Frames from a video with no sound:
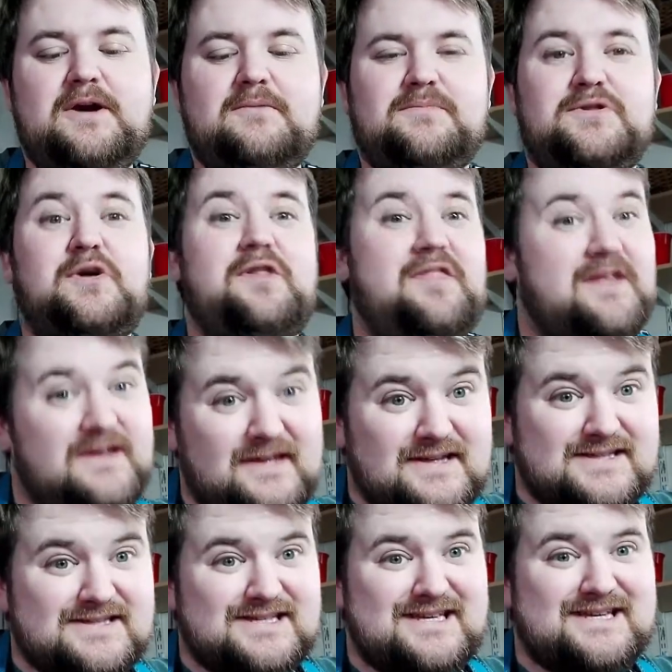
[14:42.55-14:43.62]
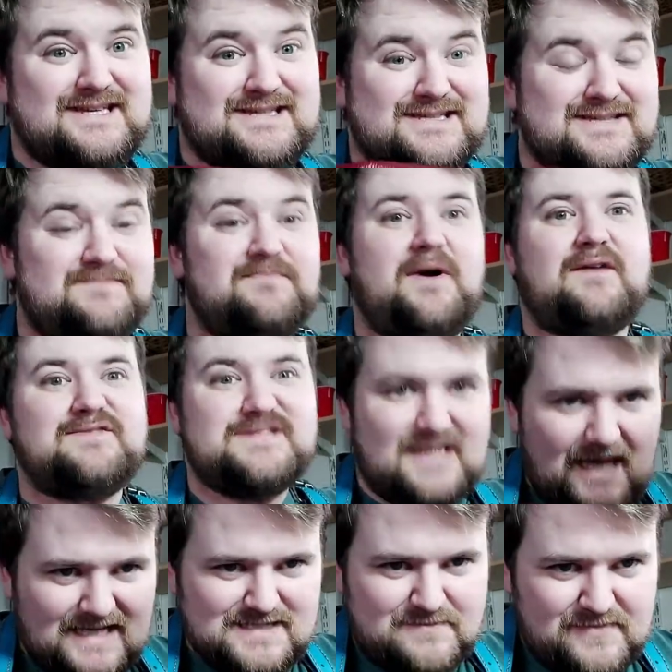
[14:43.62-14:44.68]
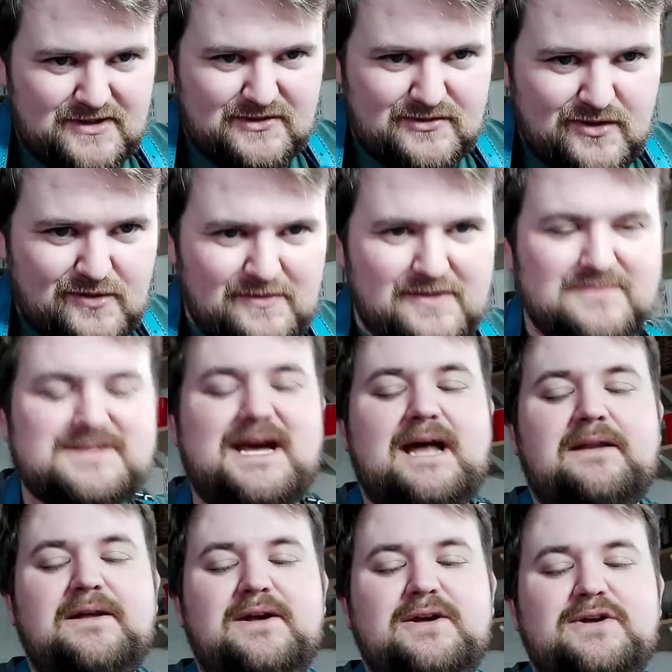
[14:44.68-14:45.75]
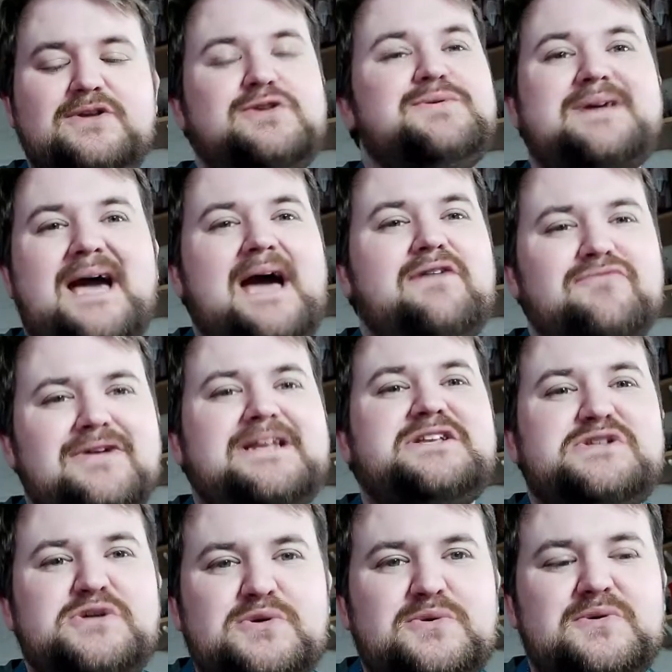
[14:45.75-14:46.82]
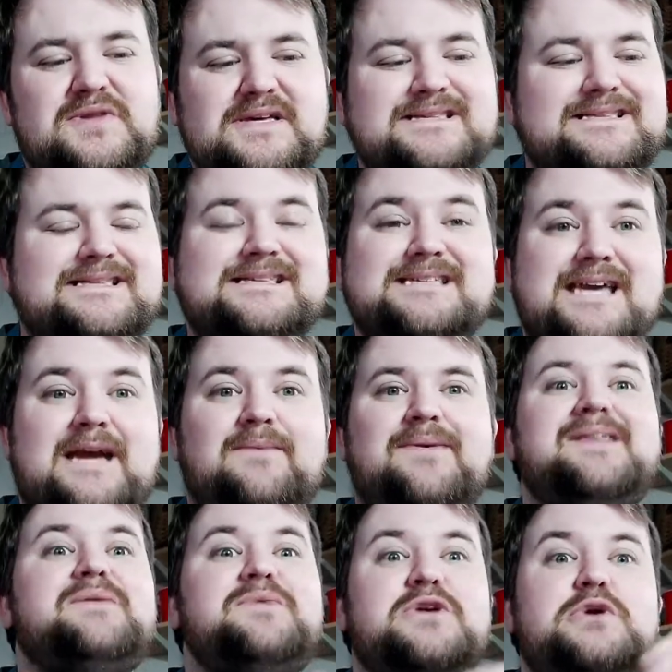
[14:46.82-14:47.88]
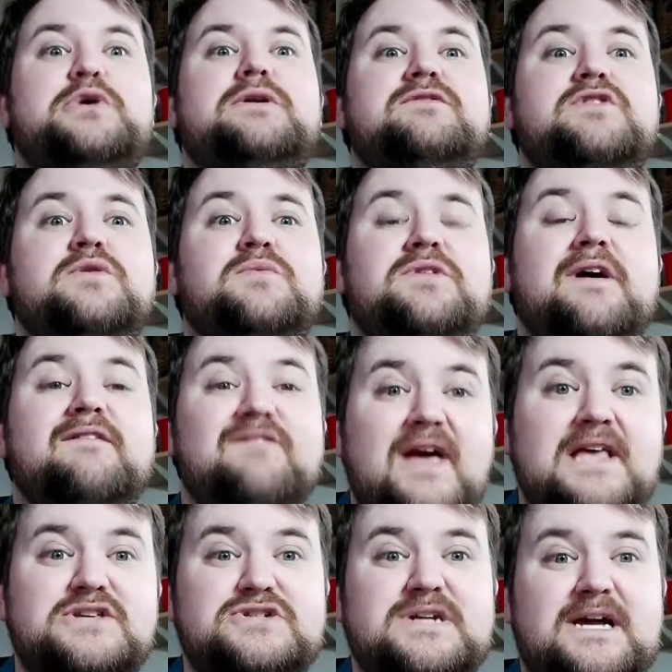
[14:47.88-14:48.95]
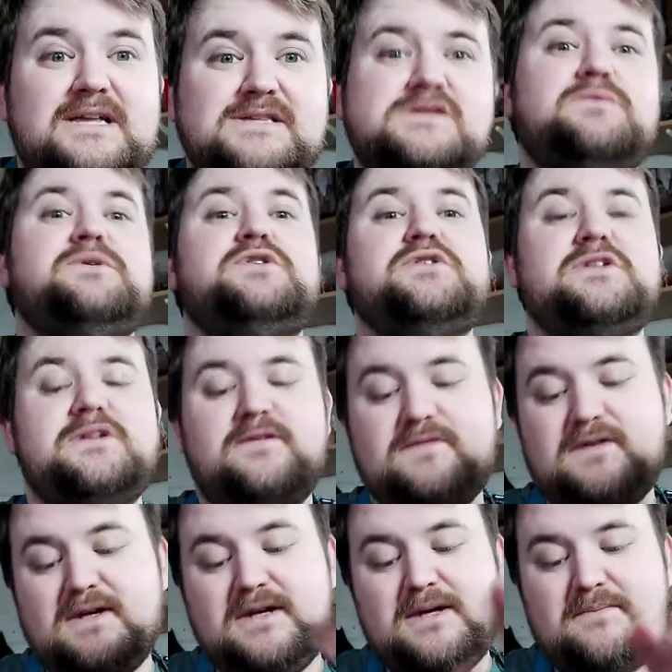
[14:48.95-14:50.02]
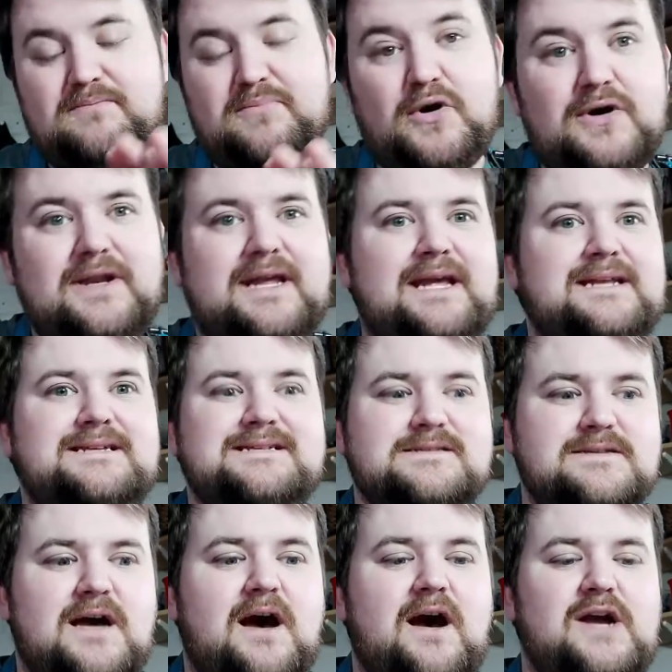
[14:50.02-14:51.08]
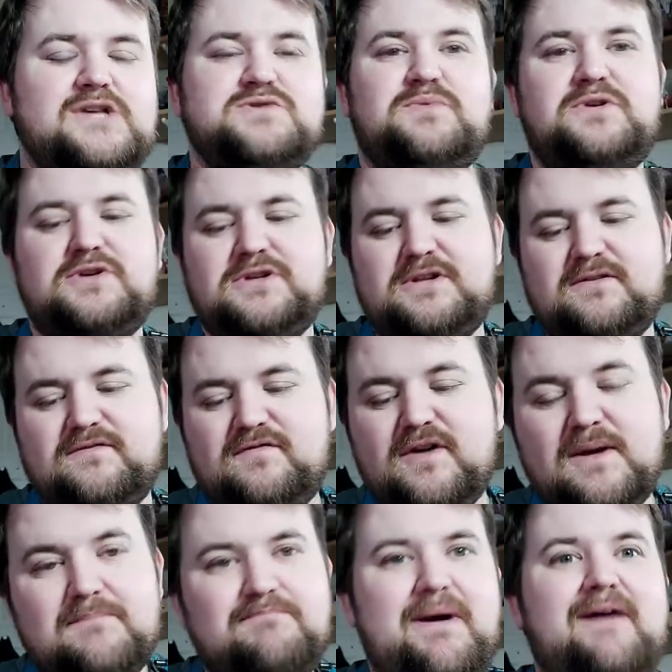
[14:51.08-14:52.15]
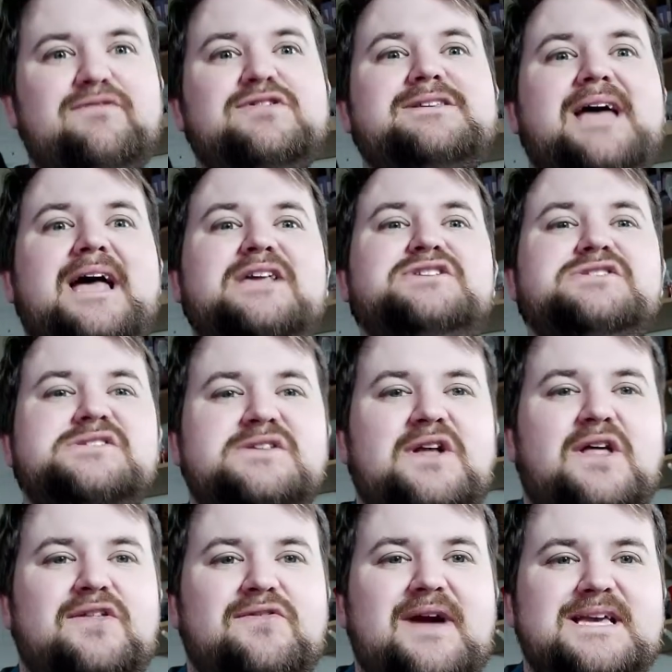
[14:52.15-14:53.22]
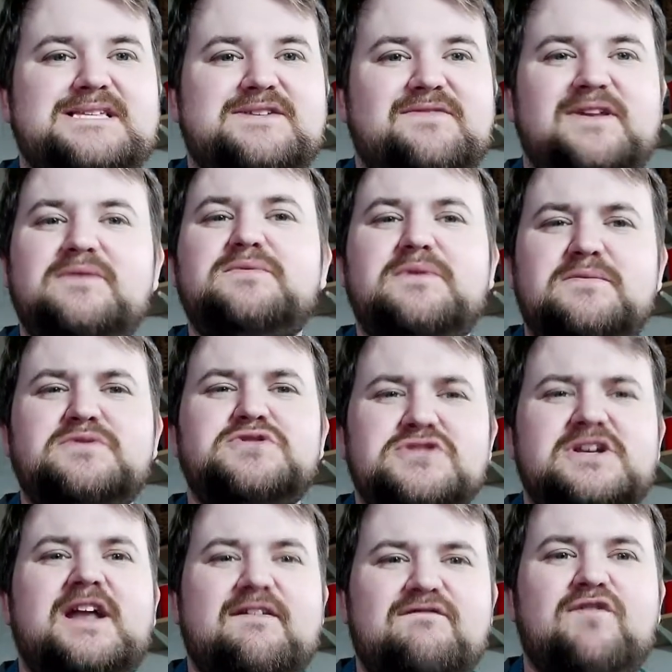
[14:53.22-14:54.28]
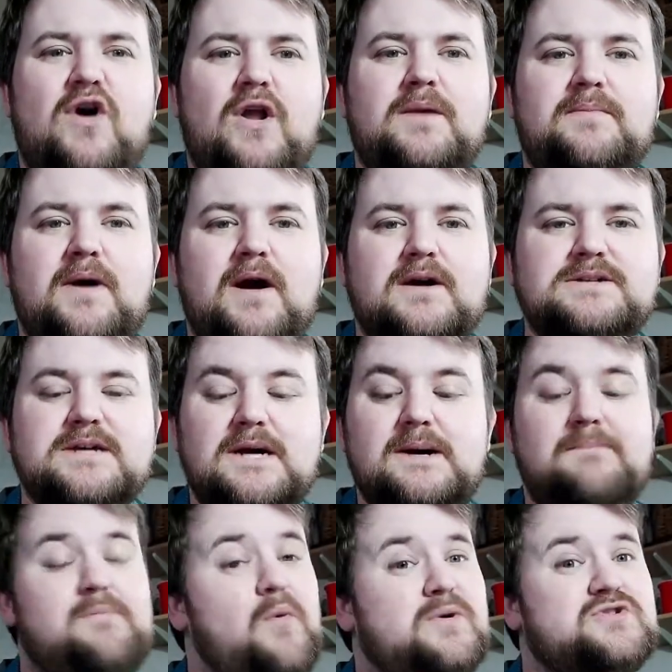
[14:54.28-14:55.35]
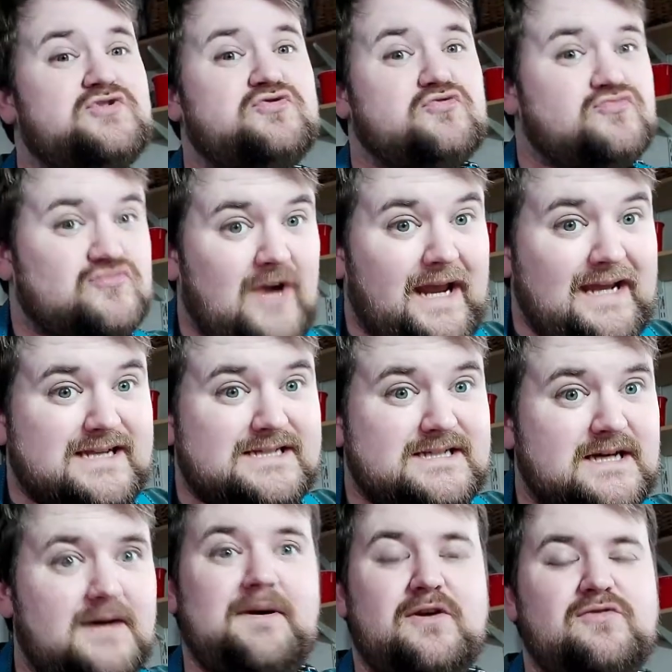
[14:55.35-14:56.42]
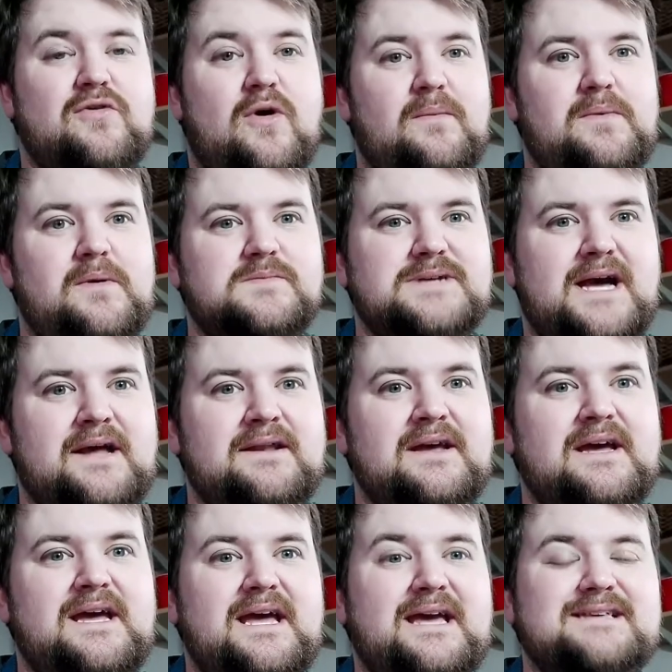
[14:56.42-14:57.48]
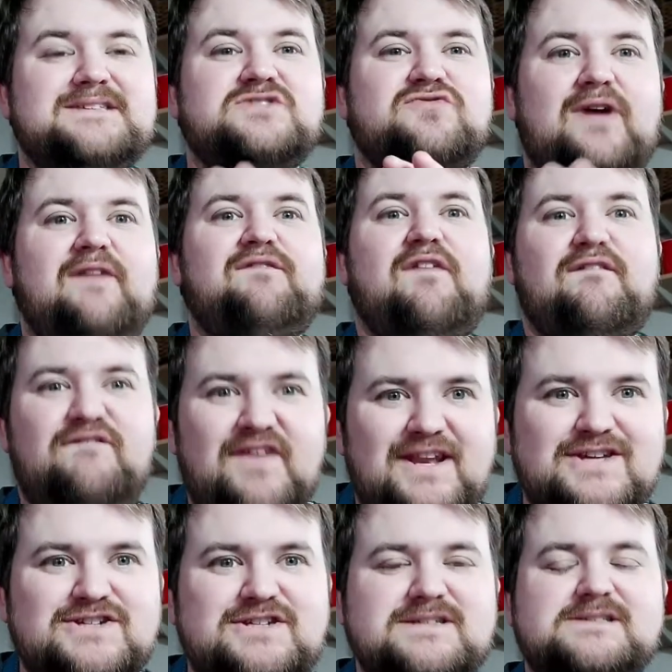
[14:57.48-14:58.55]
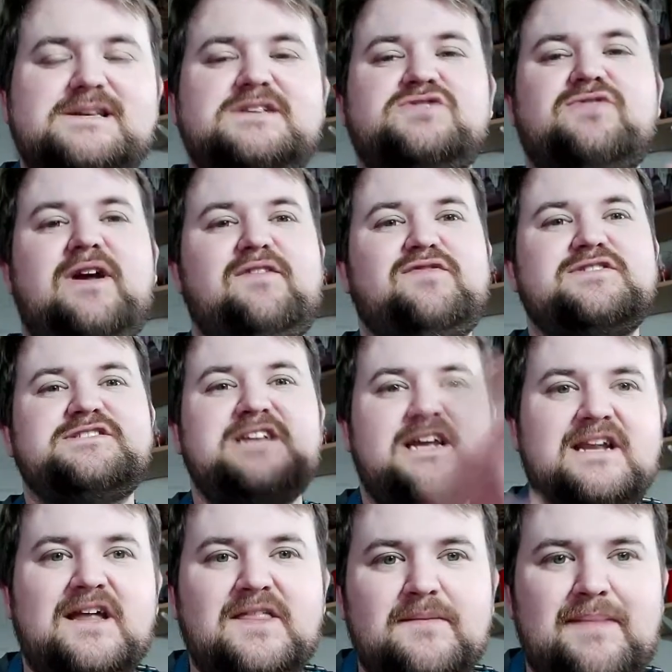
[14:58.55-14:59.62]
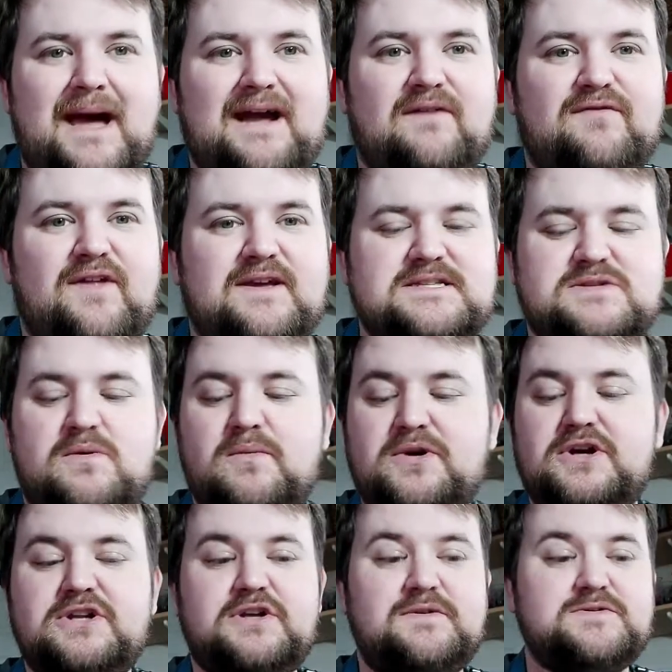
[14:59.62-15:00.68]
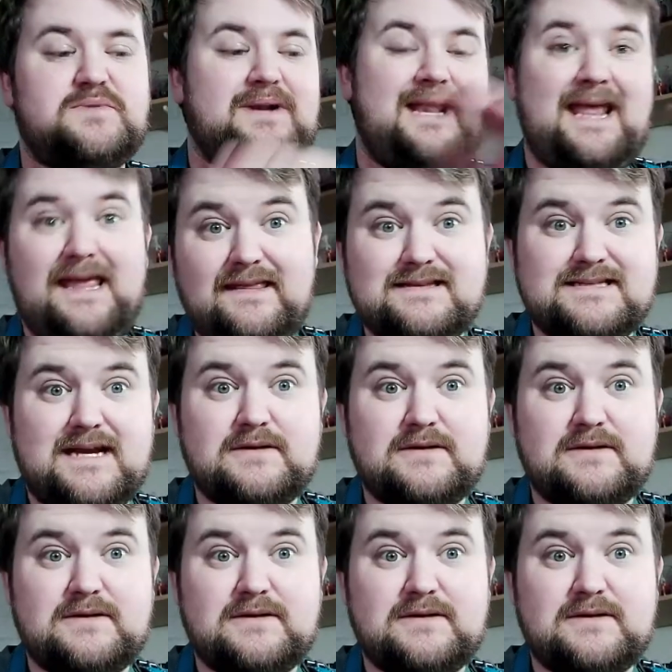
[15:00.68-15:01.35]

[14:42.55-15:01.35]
But the only thing is, is obviously as it being chromium tan, you can't really tool this in the same way that we could have done with our veg tan. So we couldn't have put in designs, we couldn't have beveled edges and all the rest of it. It, it would just kind of fall apart. But what's great about chromium tan is it's great for finishes. It's great for sticking on the back of things. So what we're gonna do is we're gonna lay this